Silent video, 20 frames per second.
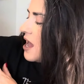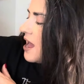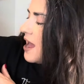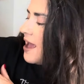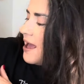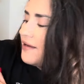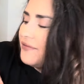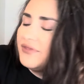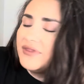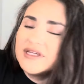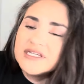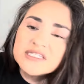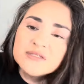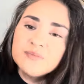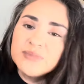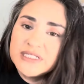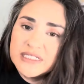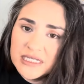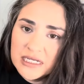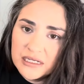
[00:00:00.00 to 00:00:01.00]
And this
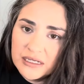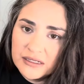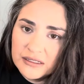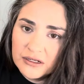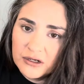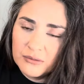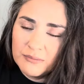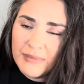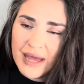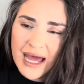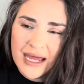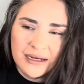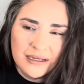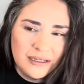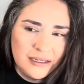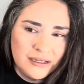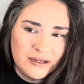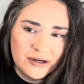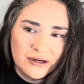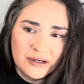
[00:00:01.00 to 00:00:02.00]
particular matte
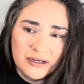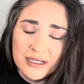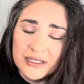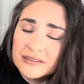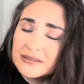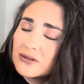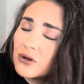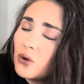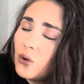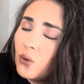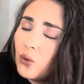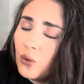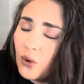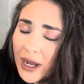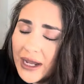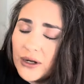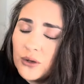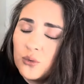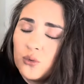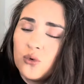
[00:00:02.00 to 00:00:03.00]
here is
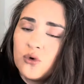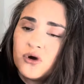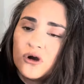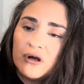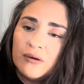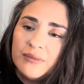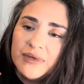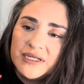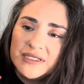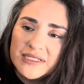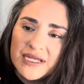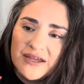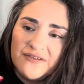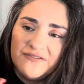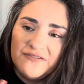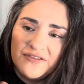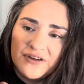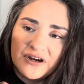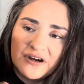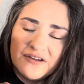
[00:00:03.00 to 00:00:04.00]
quite warm. It's a
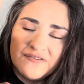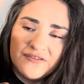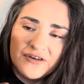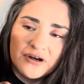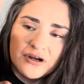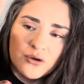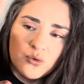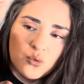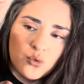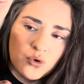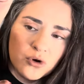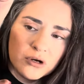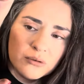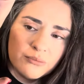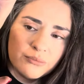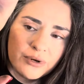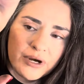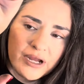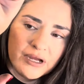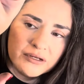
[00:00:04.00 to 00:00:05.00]
very, very warm
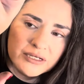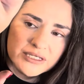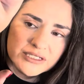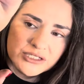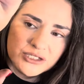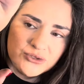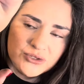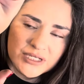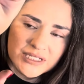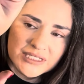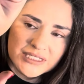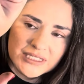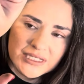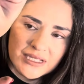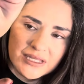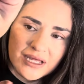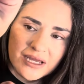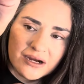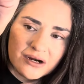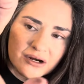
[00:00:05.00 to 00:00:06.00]
brown, as you can see
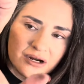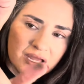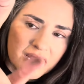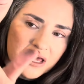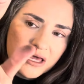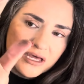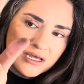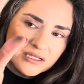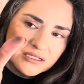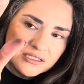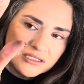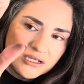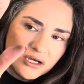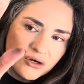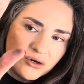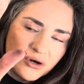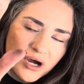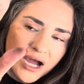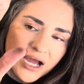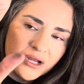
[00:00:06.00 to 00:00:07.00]
there.
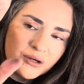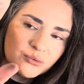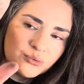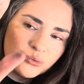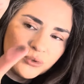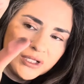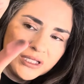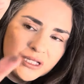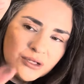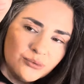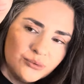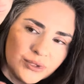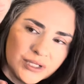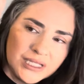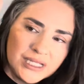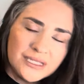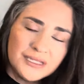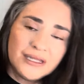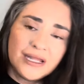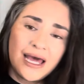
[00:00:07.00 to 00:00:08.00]
So I really,
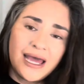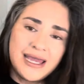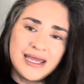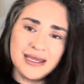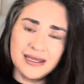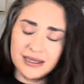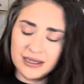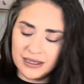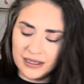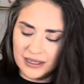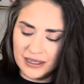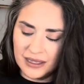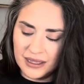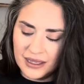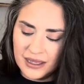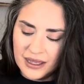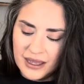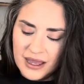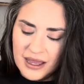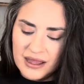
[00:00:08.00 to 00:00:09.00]
really like
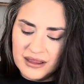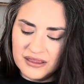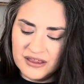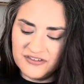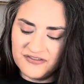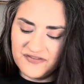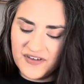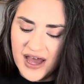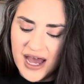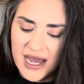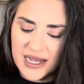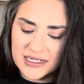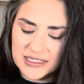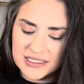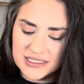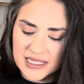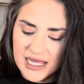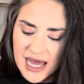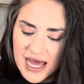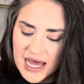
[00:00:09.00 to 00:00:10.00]
the fact
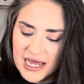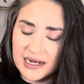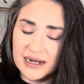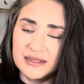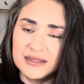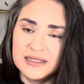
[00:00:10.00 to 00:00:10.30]
that